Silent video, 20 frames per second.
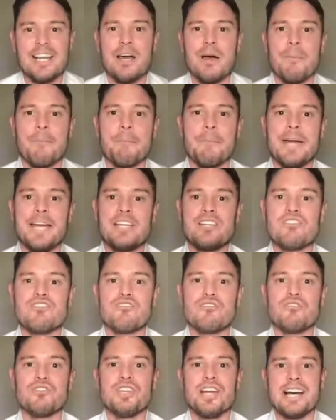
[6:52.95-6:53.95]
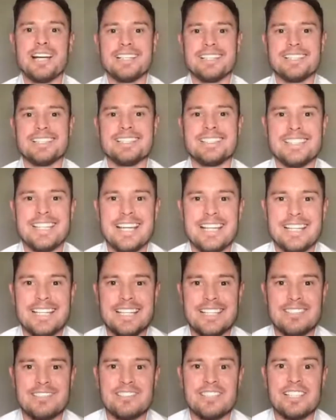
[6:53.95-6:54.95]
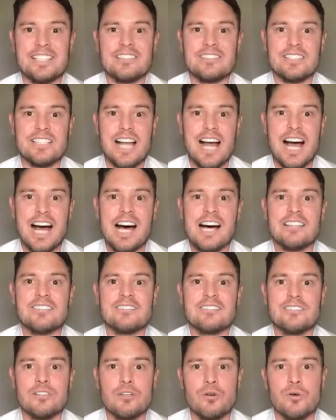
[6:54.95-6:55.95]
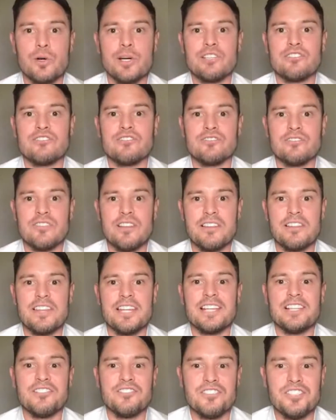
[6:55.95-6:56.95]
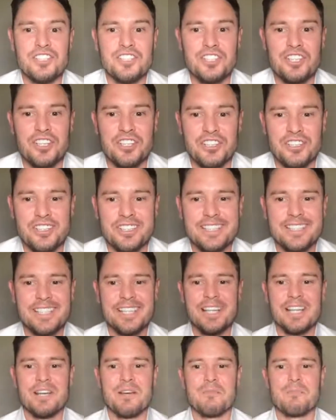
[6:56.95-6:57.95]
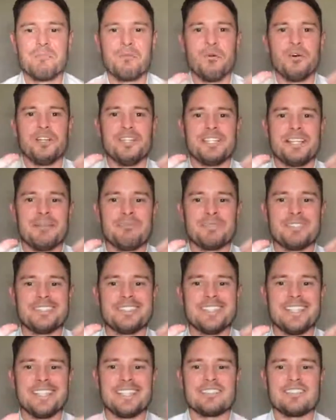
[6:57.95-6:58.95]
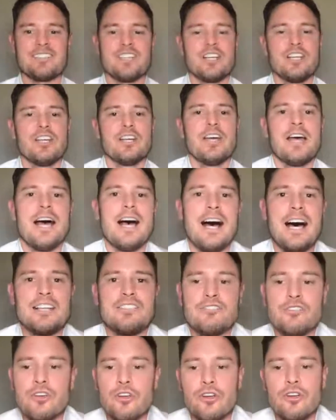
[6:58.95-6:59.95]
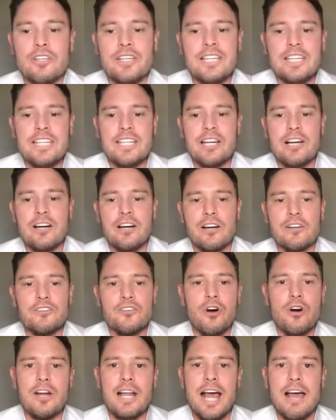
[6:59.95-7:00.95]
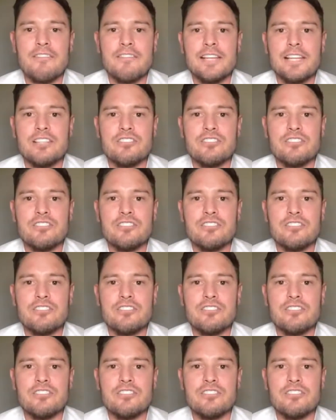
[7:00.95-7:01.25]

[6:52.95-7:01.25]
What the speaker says: Make sure you understand these things and ask the questions of things you don't. Point number 6, not having a